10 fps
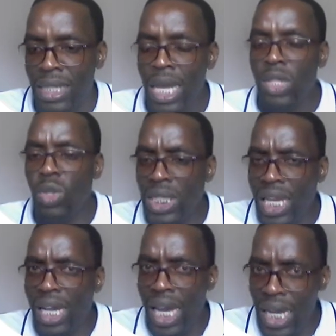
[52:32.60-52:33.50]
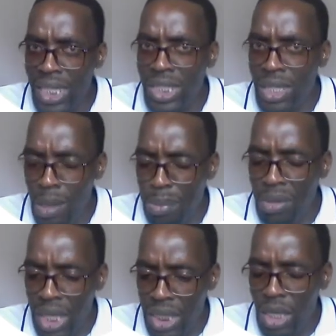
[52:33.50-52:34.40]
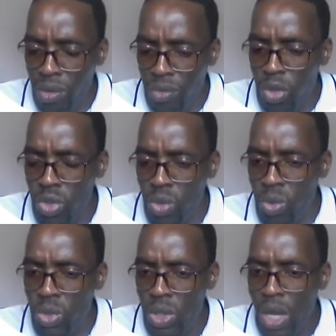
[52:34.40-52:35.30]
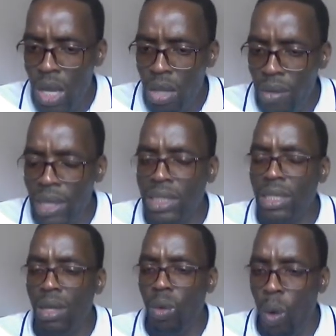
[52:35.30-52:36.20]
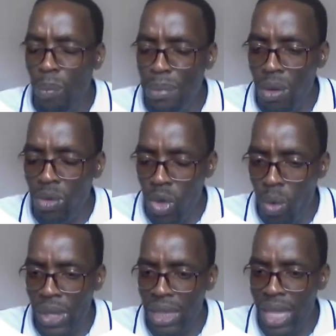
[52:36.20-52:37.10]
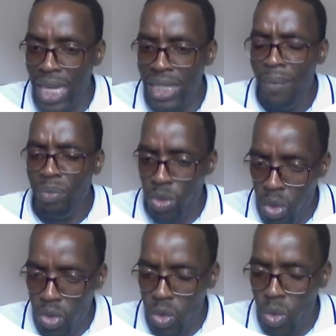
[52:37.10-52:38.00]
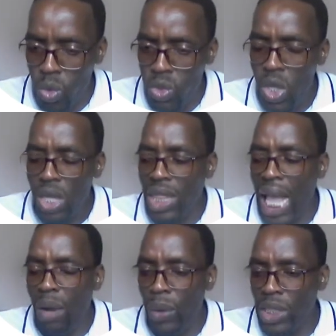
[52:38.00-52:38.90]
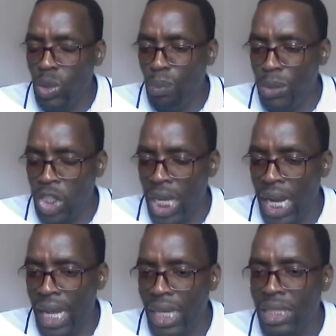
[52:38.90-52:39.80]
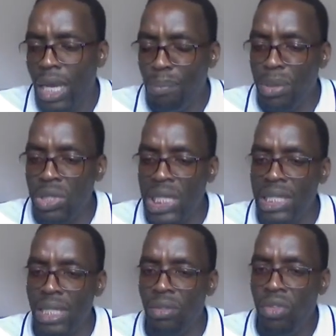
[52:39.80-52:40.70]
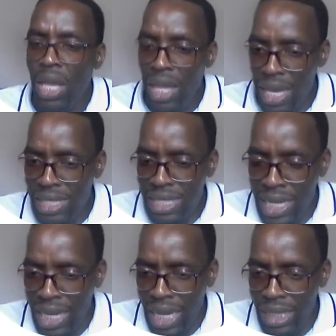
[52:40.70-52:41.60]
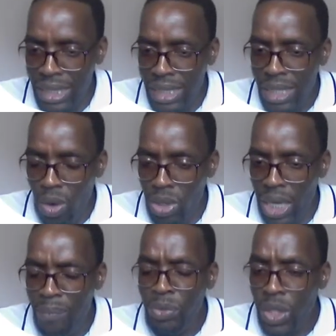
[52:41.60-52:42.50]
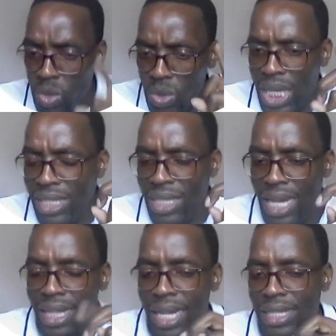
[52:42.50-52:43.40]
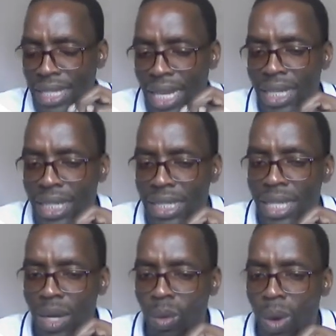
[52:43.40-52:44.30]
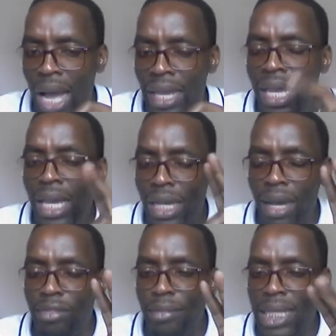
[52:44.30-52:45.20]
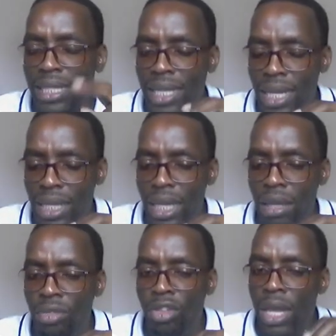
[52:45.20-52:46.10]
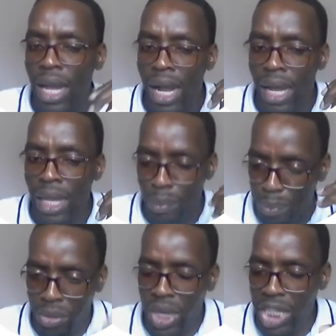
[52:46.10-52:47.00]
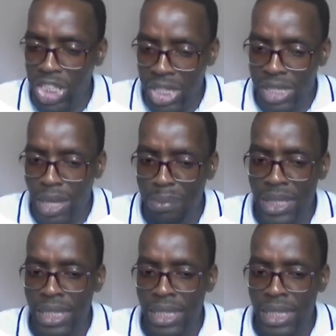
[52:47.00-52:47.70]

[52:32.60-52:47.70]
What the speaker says: So it encourages the production of those goods, and hope you're knowing that those goods, they are going to generate positive externality, Okay, so that's the other second reason why governments can give a production subsidy.